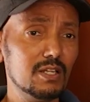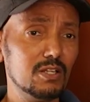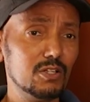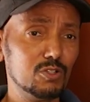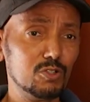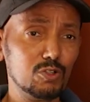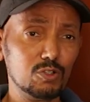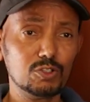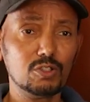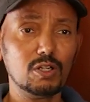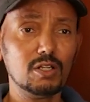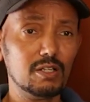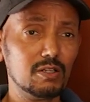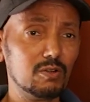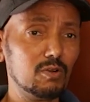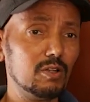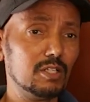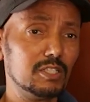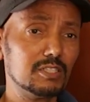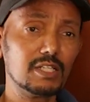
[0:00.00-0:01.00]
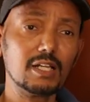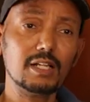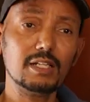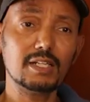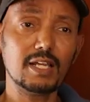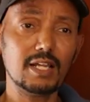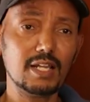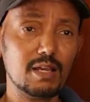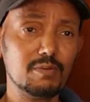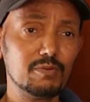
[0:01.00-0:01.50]
the social and ecological
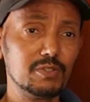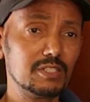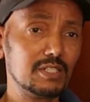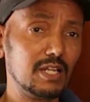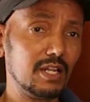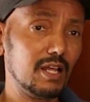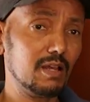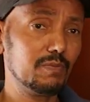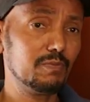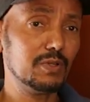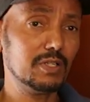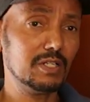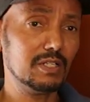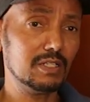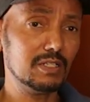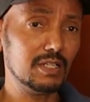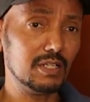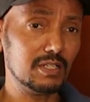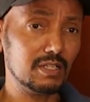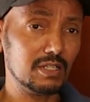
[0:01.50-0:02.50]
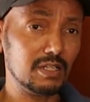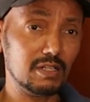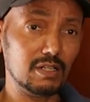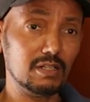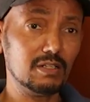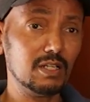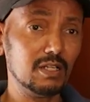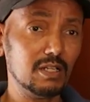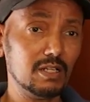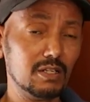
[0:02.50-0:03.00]
dynamics that are happening
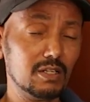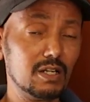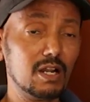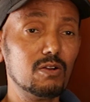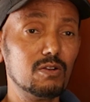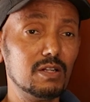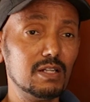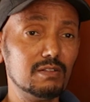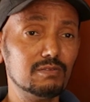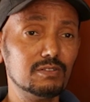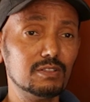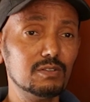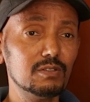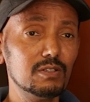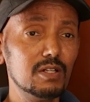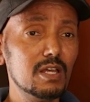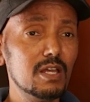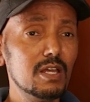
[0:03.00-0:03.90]
at ground level,